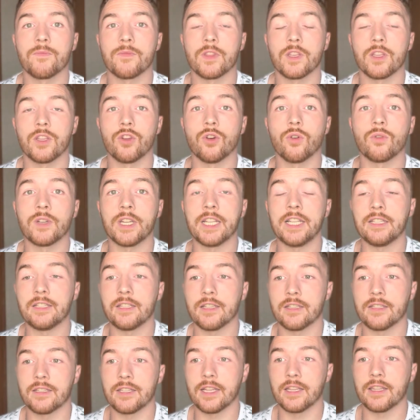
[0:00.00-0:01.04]
You don't need to
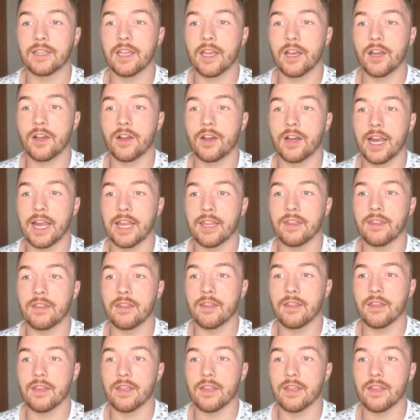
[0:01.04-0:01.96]
sit there and